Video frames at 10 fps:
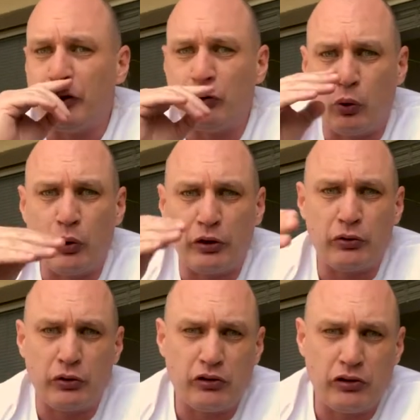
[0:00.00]
in order
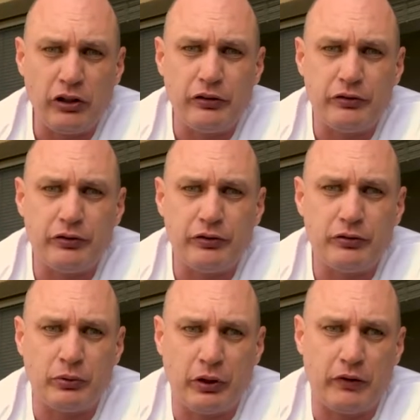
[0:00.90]
to achieve
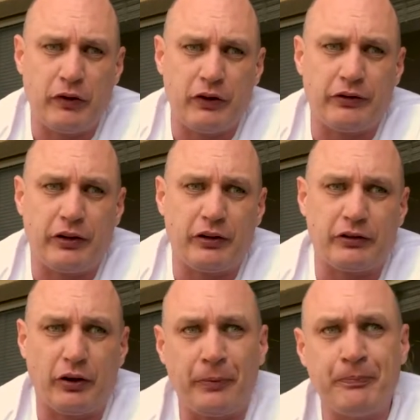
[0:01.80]
whatever these
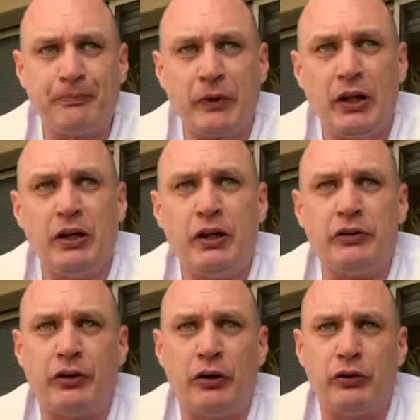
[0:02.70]
things are.
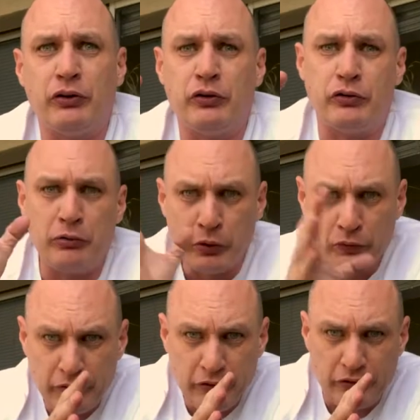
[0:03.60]
So you
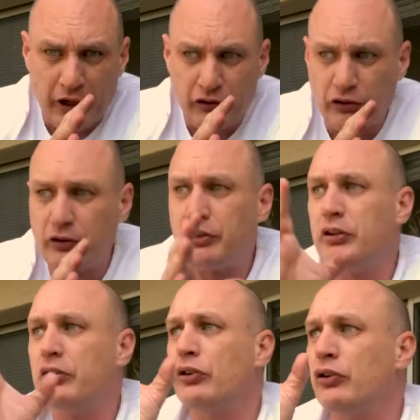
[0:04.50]
remove distraction,
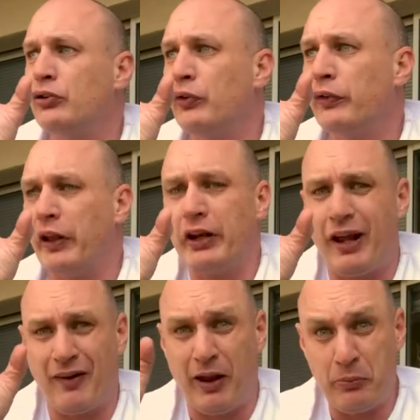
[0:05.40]
you then
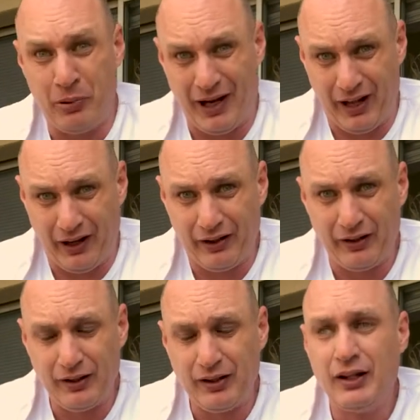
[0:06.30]
have a plan.
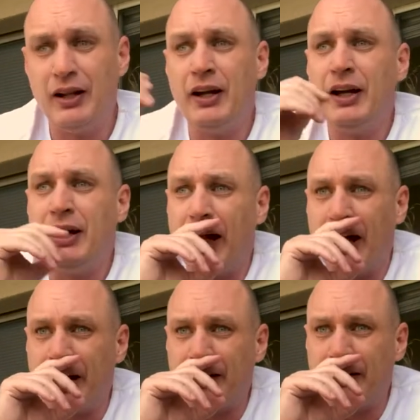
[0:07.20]

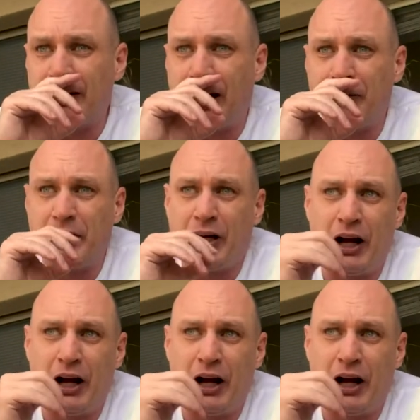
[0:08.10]
And I mean,